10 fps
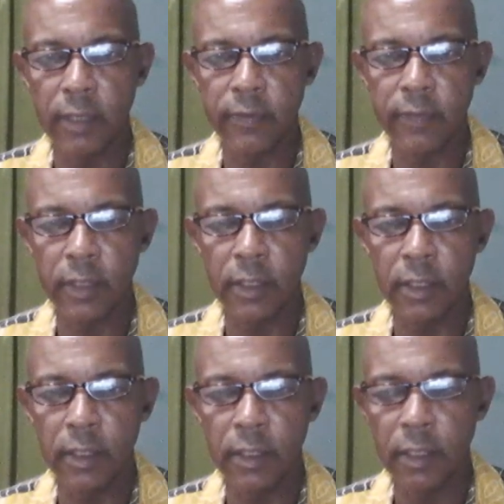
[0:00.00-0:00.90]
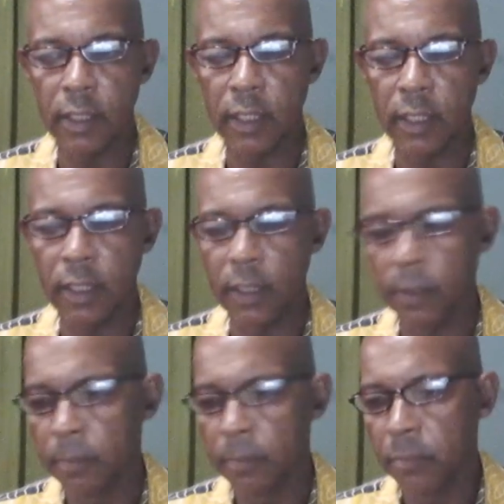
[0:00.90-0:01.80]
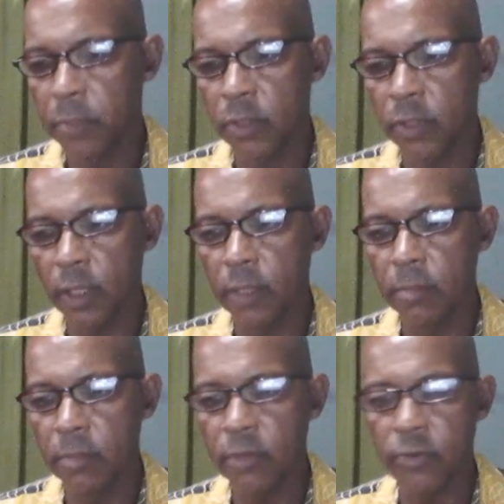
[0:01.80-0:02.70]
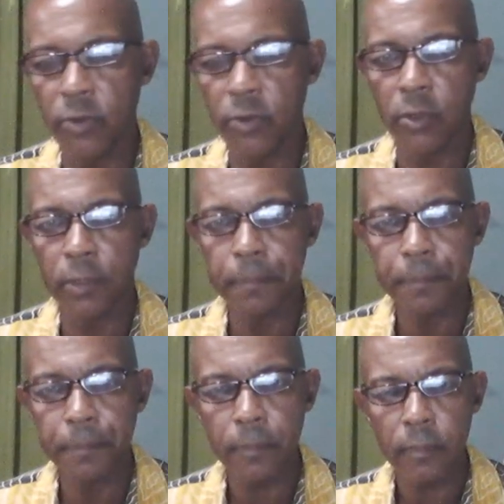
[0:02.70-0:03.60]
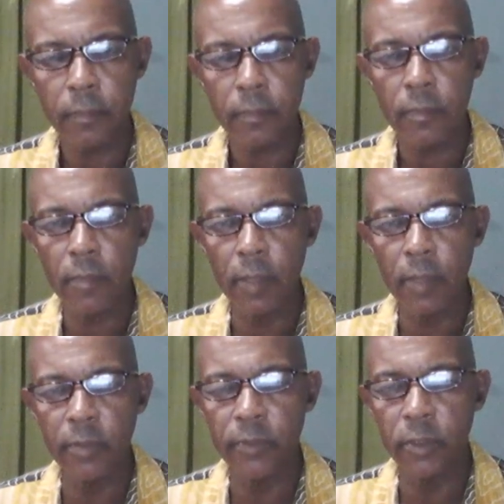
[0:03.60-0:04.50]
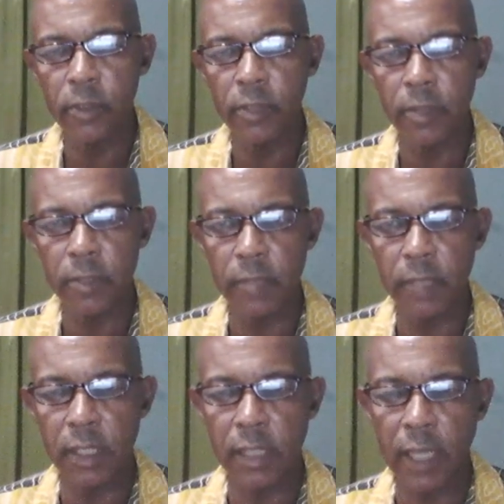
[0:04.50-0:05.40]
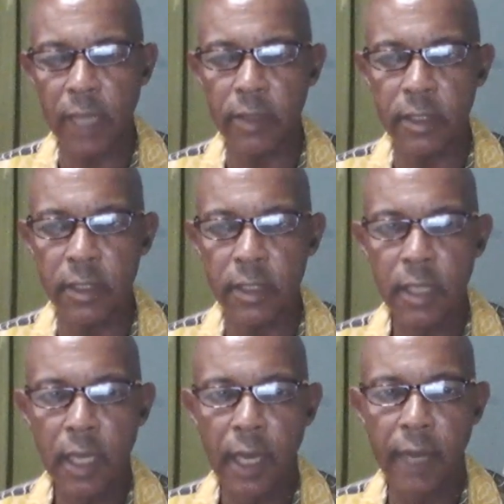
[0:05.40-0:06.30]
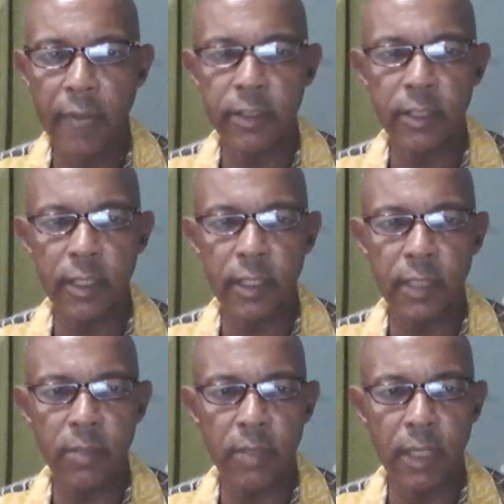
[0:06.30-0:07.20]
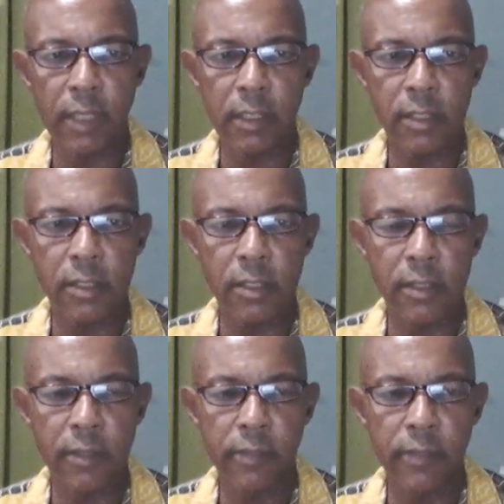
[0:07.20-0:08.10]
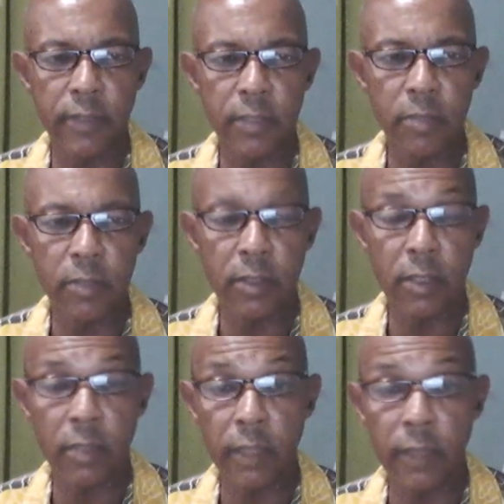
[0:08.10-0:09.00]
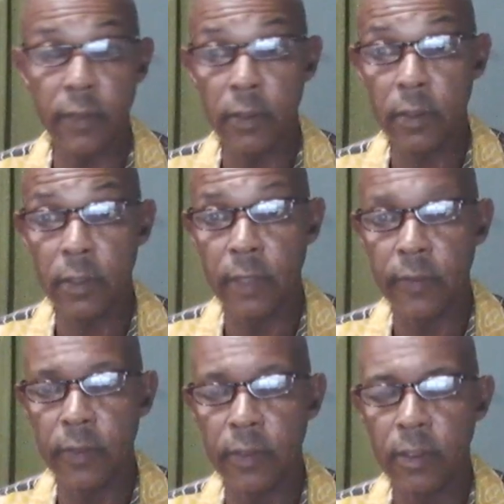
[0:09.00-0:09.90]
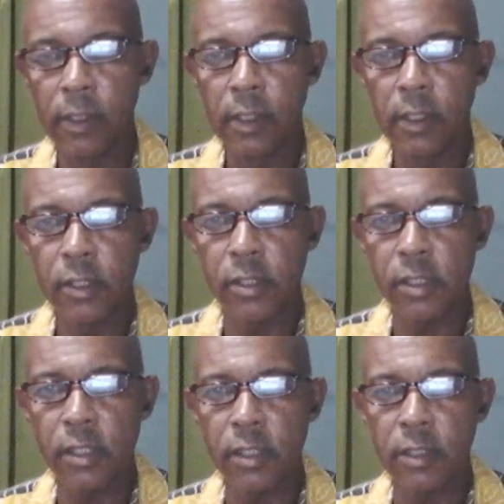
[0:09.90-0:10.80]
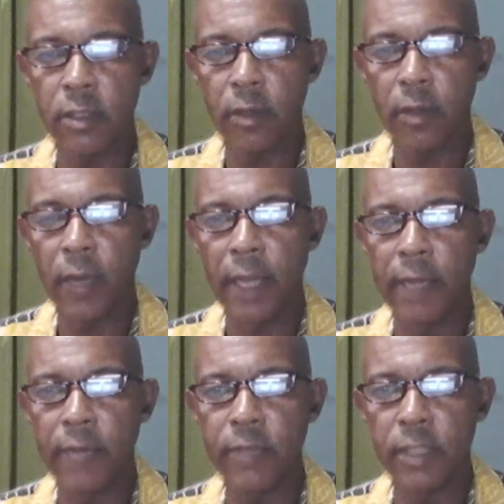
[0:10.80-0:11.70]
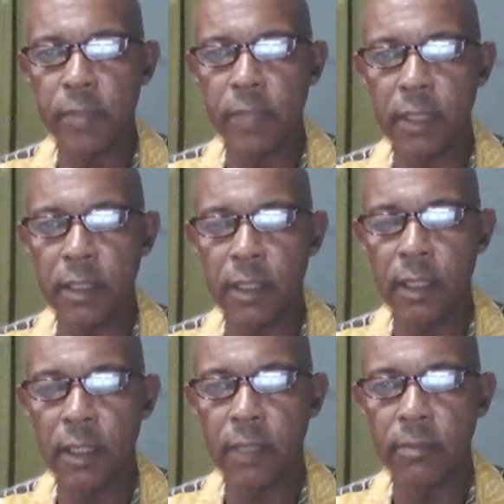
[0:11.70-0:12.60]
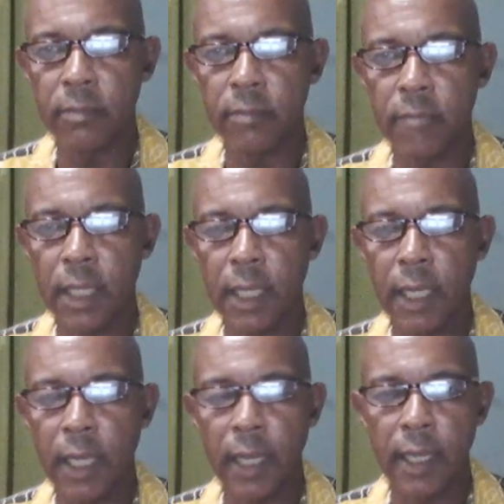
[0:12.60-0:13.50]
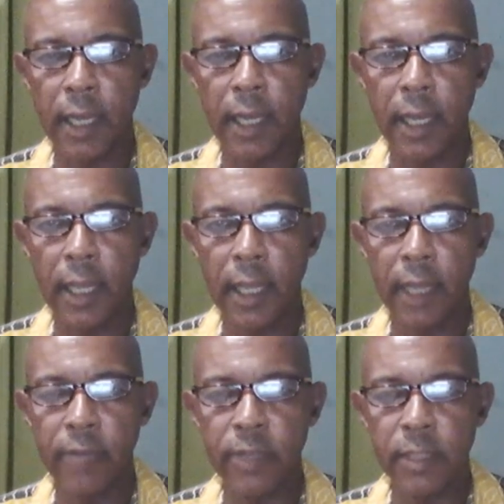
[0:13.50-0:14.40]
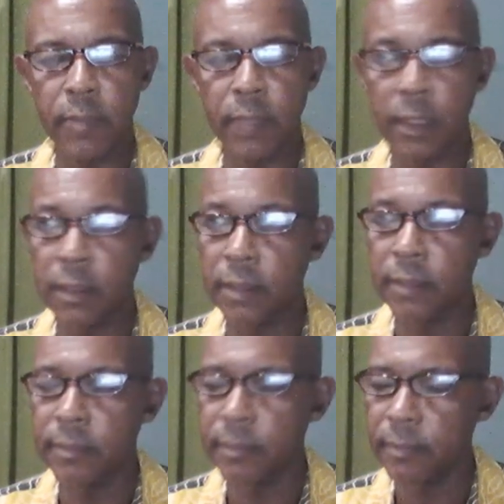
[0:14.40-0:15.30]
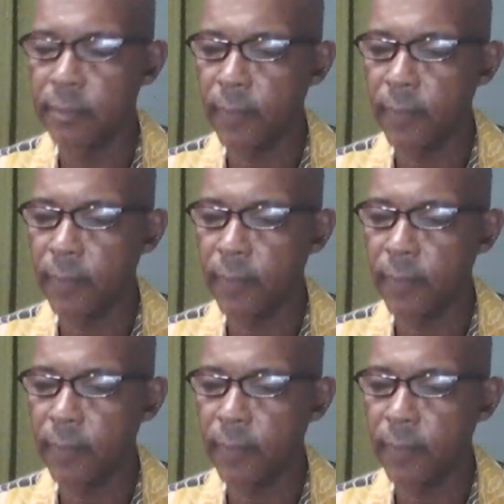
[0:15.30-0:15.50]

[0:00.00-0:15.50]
even in the in the period before before the eruption, because I was I was talking about that also on, on Facebook. Well, look, if you if you so so uh, if you expect a, uh, um, I, I if you expect um,